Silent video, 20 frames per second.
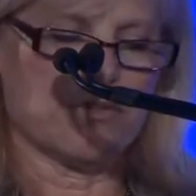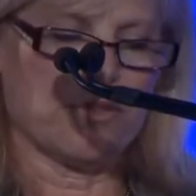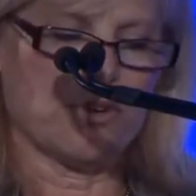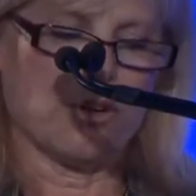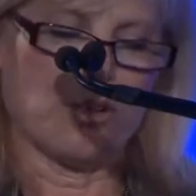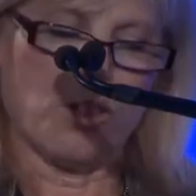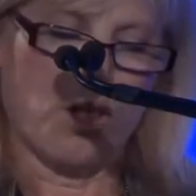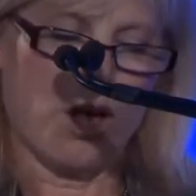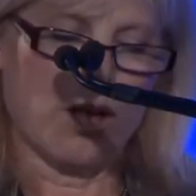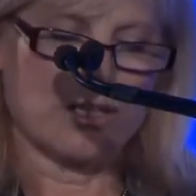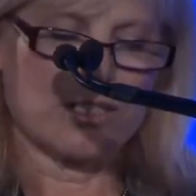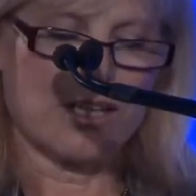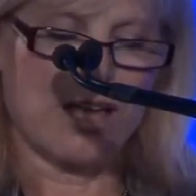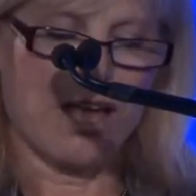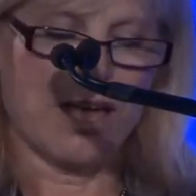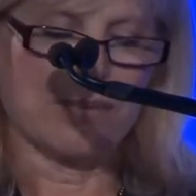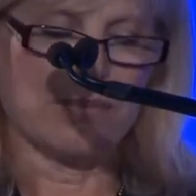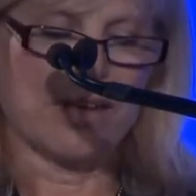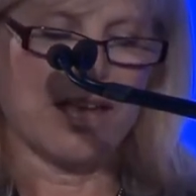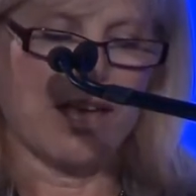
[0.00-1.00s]
for a long
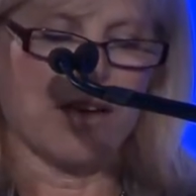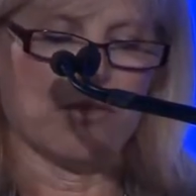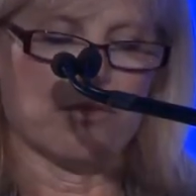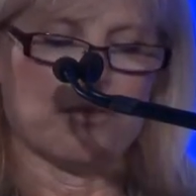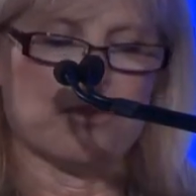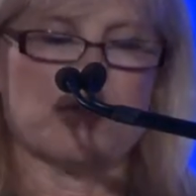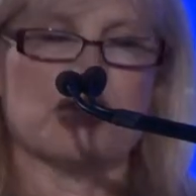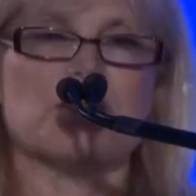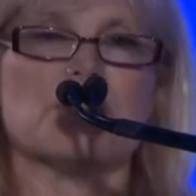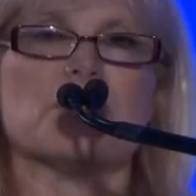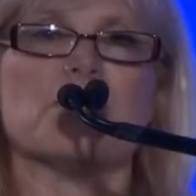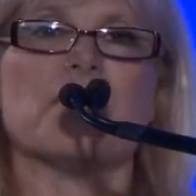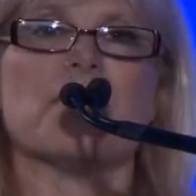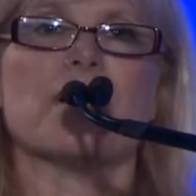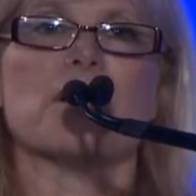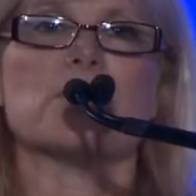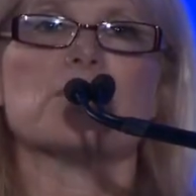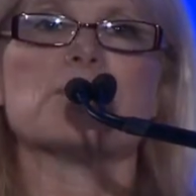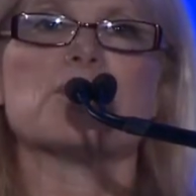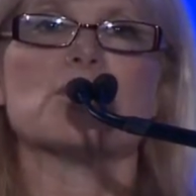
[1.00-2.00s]
time now to
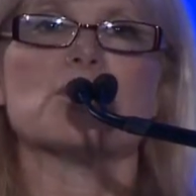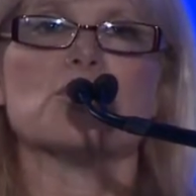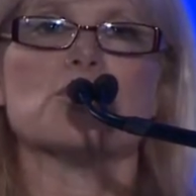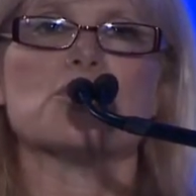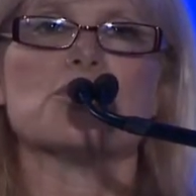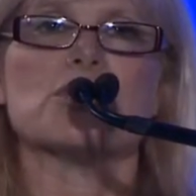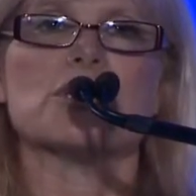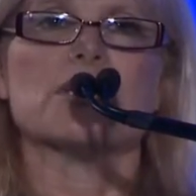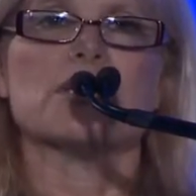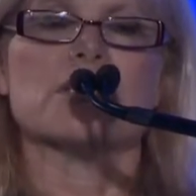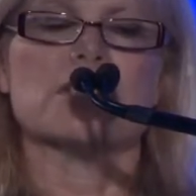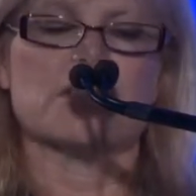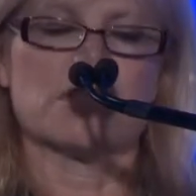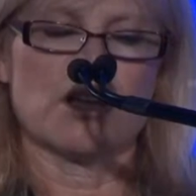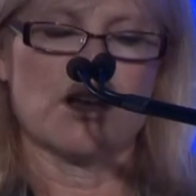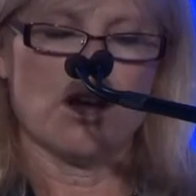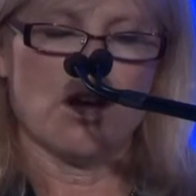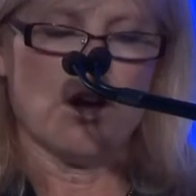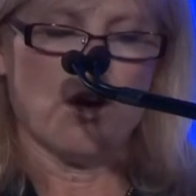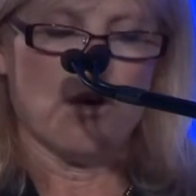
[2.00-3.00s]
develop solutions
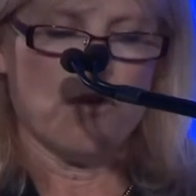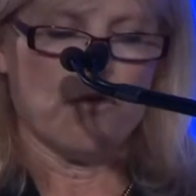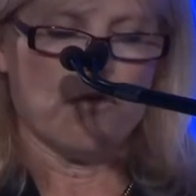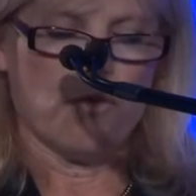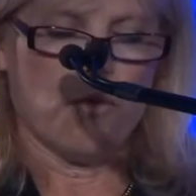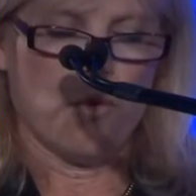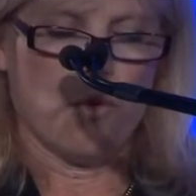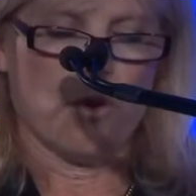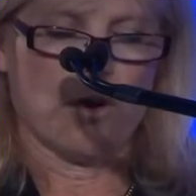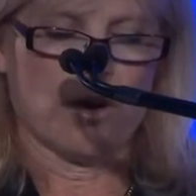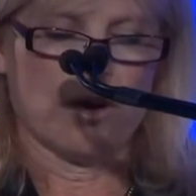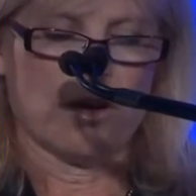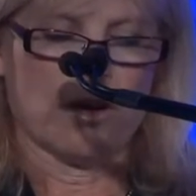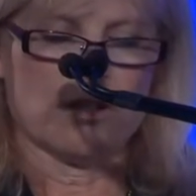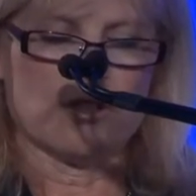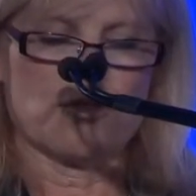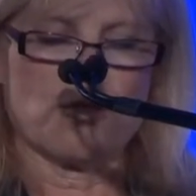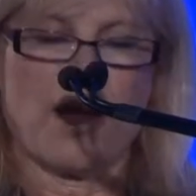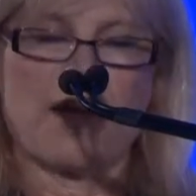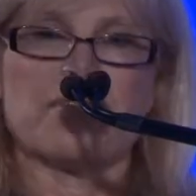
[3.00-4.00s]
for
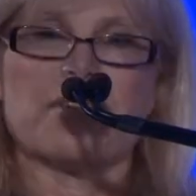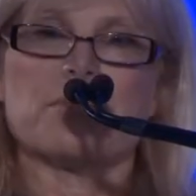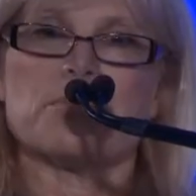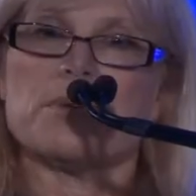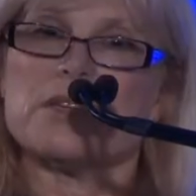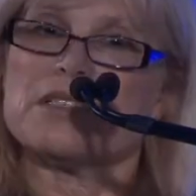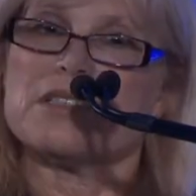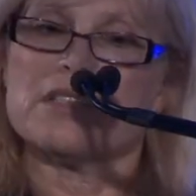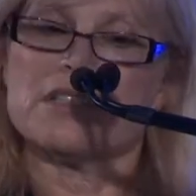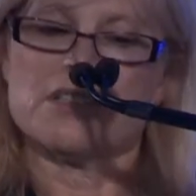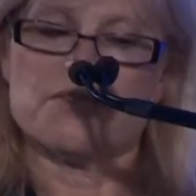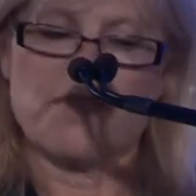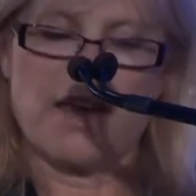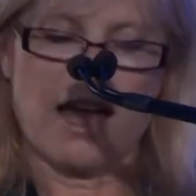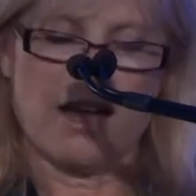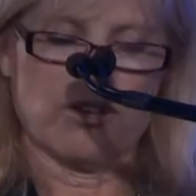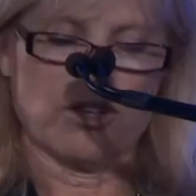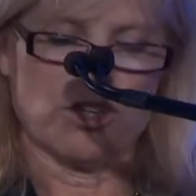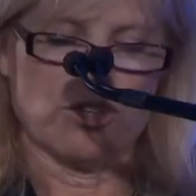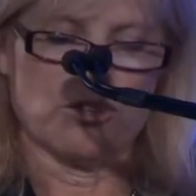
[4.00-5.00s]
driving business
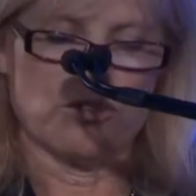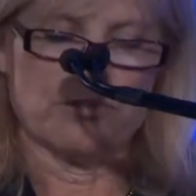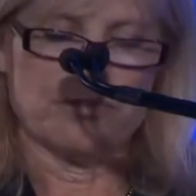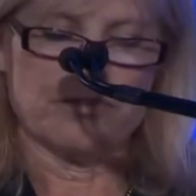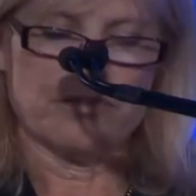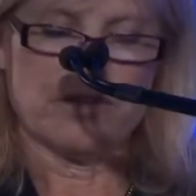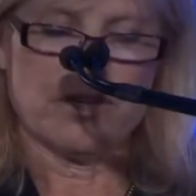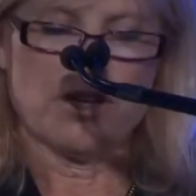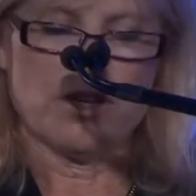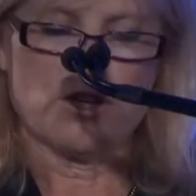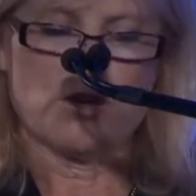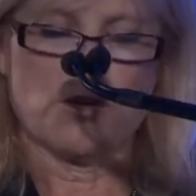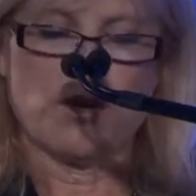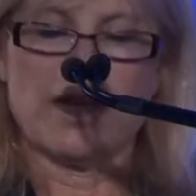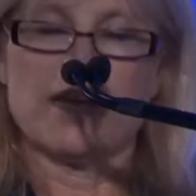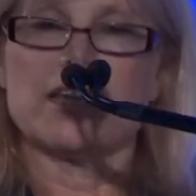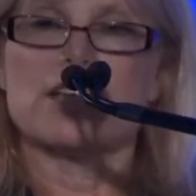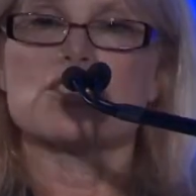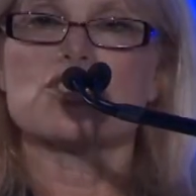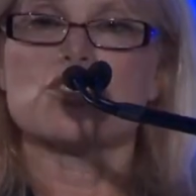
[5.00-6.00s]
value,
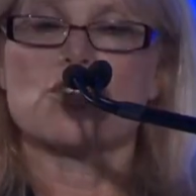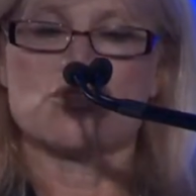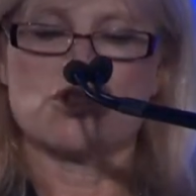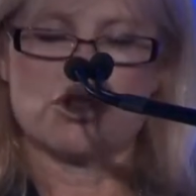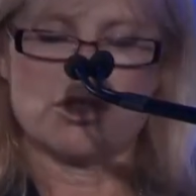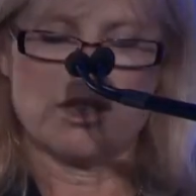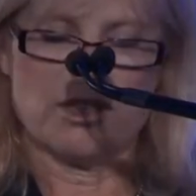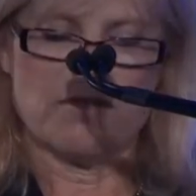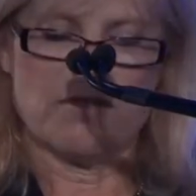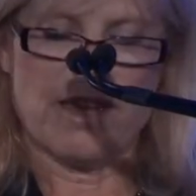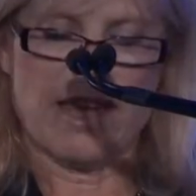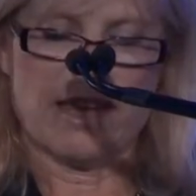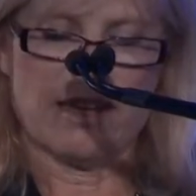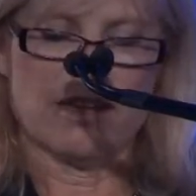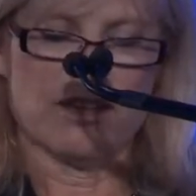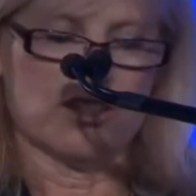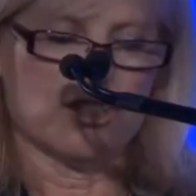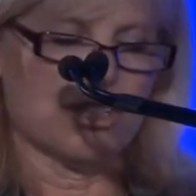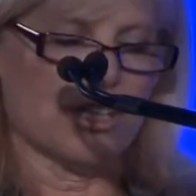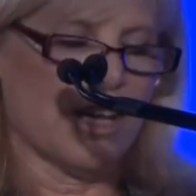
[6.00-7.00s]
creating social
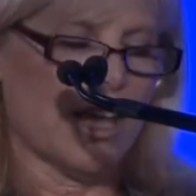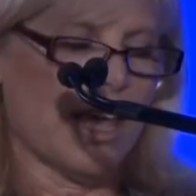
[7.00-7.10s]
advantage,